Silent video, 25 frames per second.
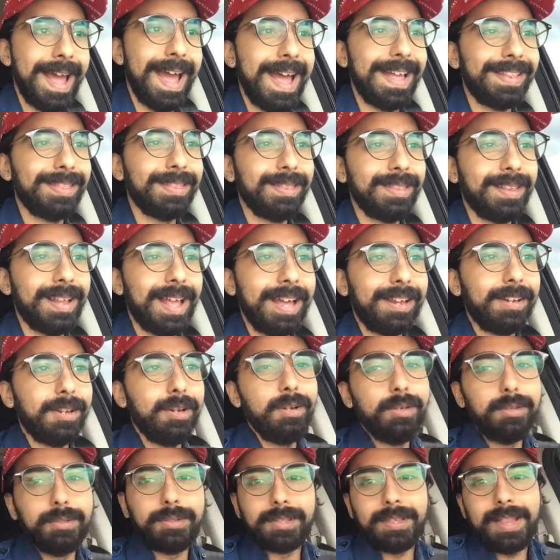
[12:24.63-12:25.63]
and and
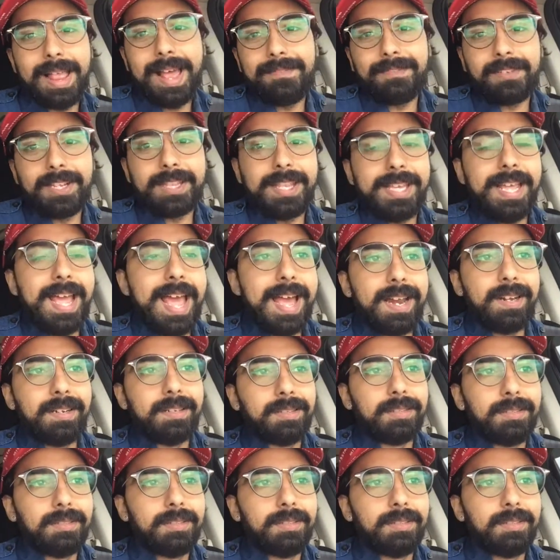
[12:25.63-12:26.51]
who's left at the end?